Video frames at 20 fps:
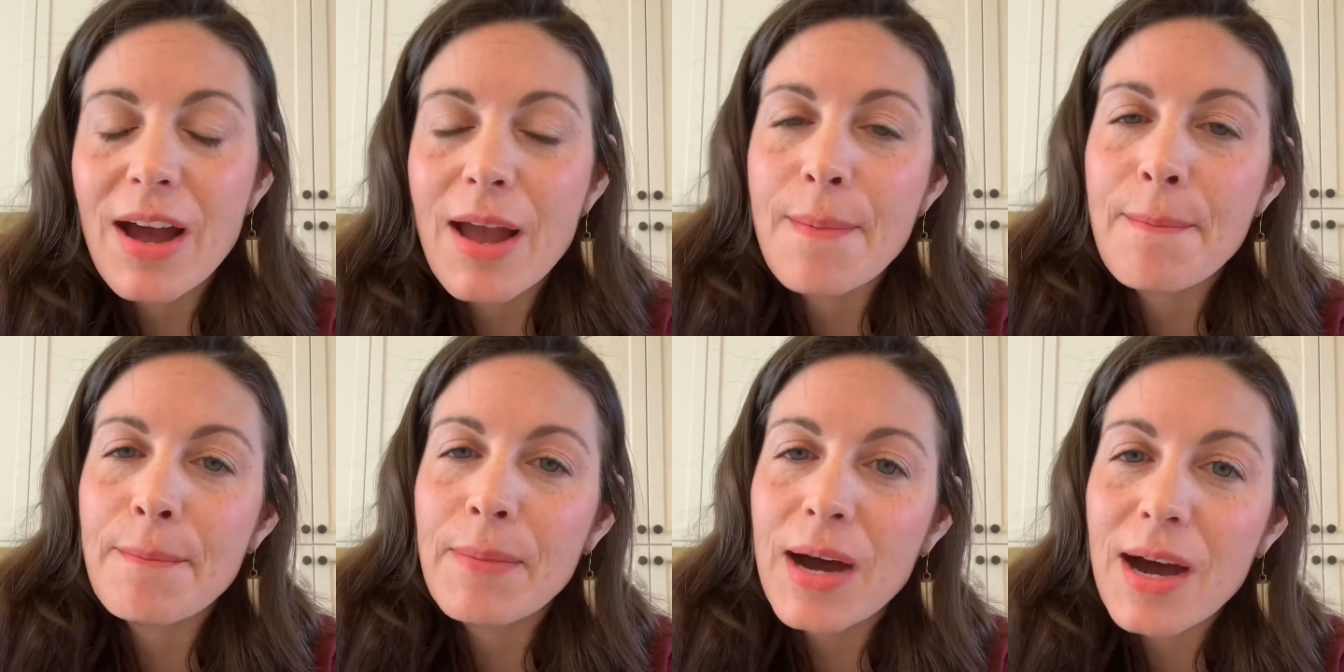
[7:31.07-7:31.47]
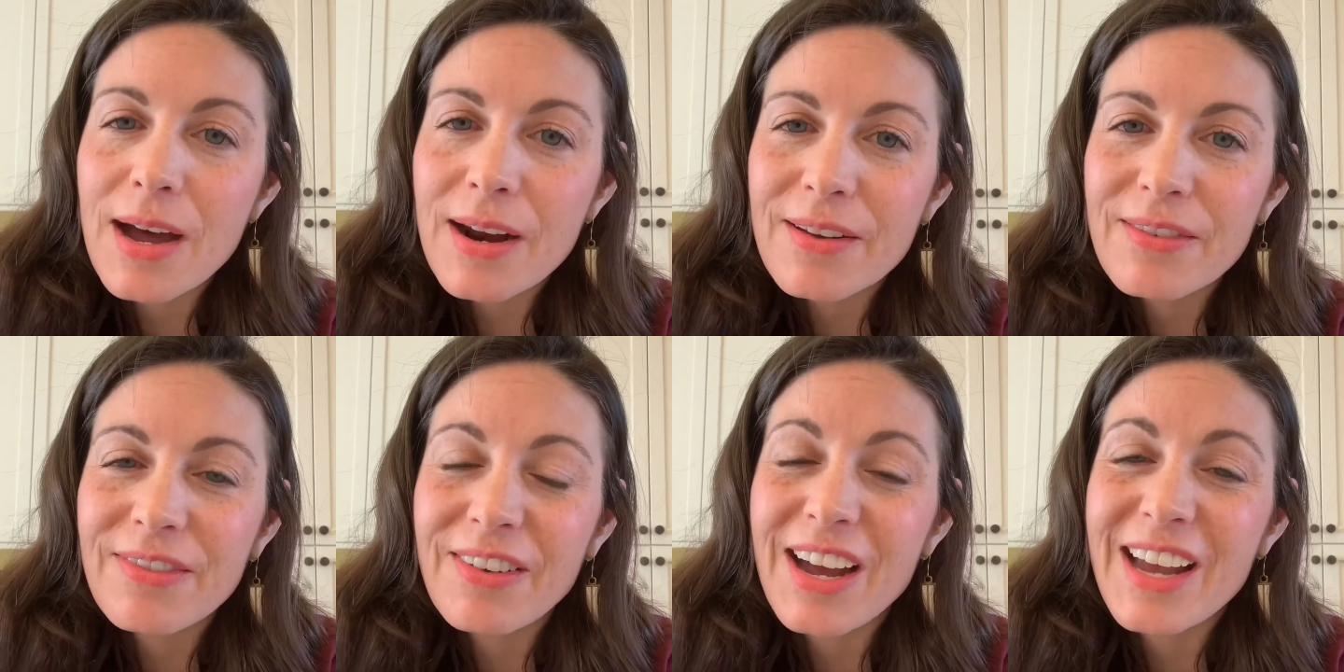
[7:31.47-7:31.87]

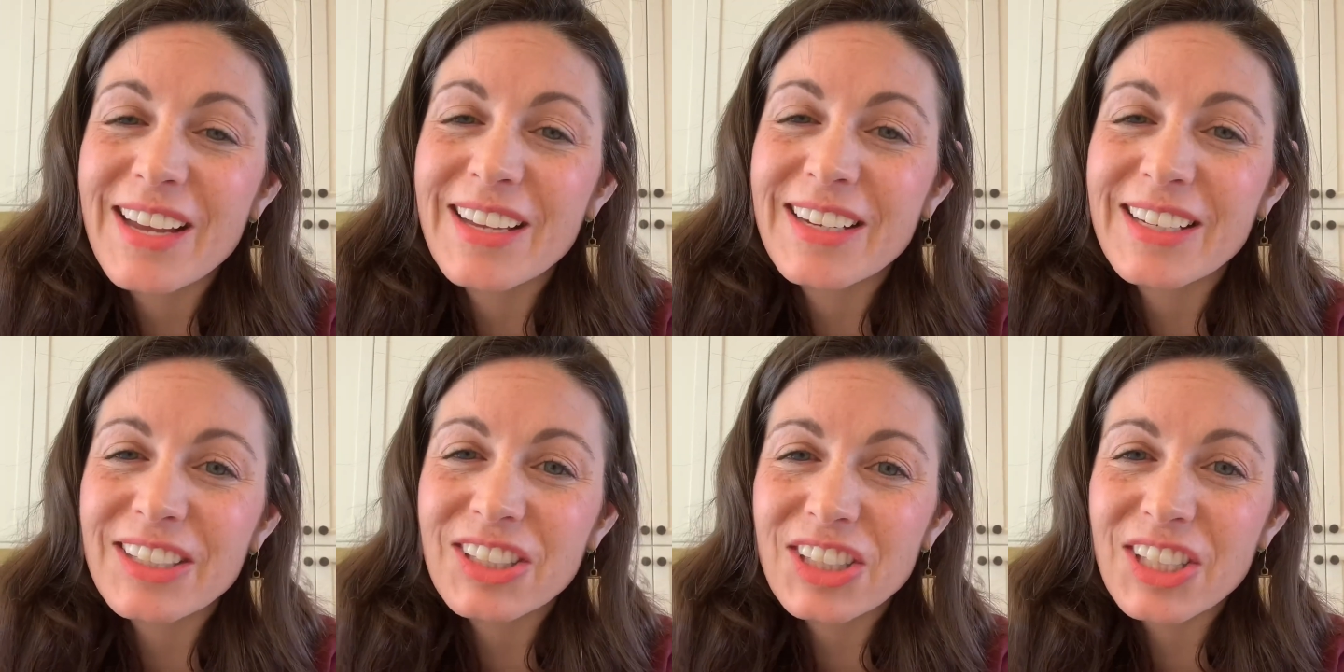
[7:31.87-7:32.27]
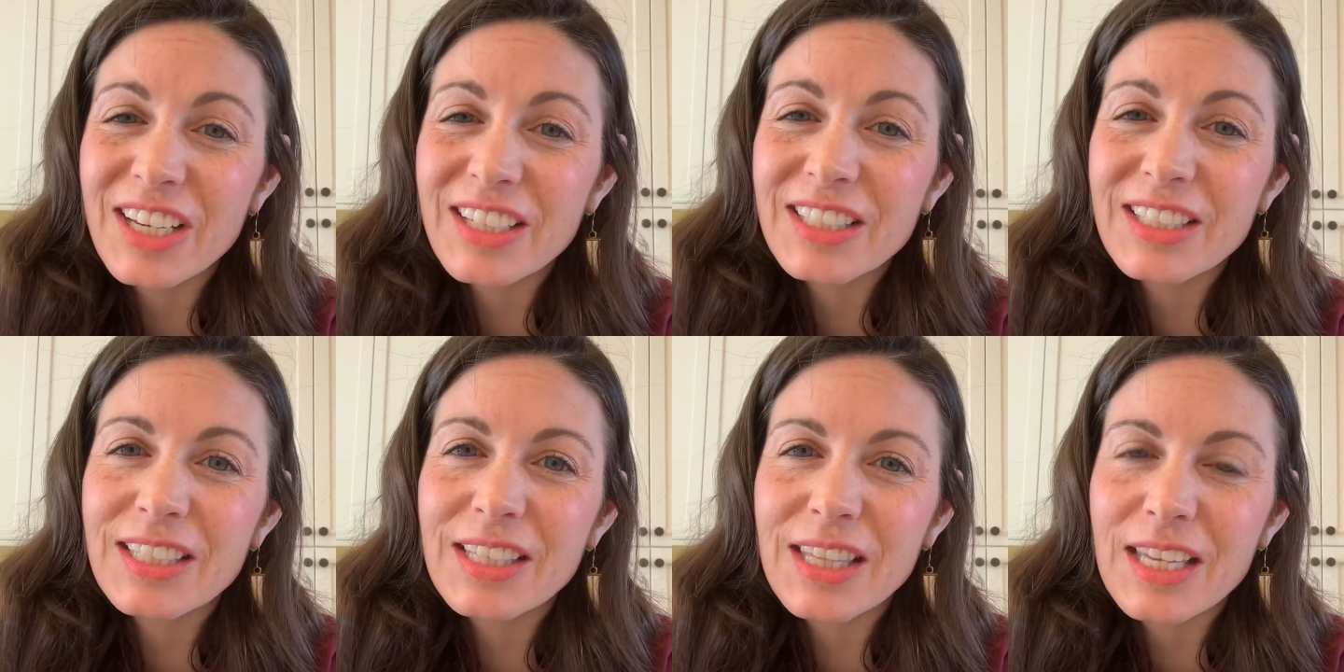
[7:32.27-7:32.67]
and
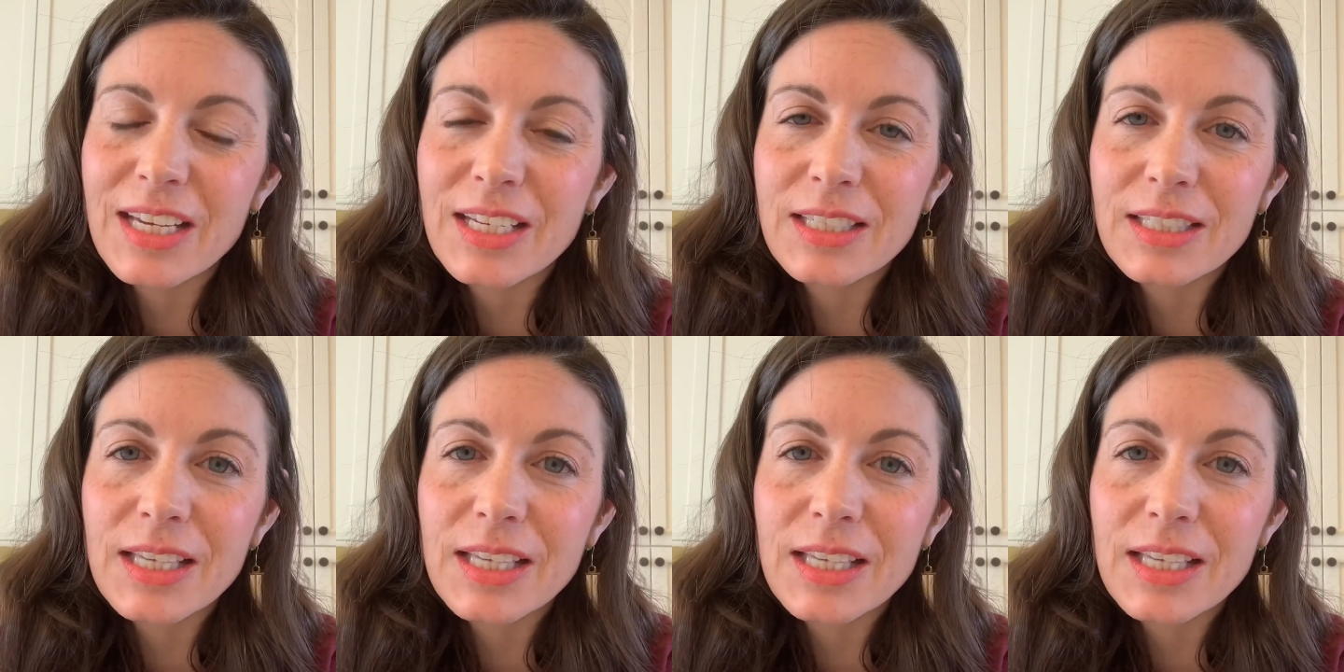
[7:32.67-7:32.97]
adjust things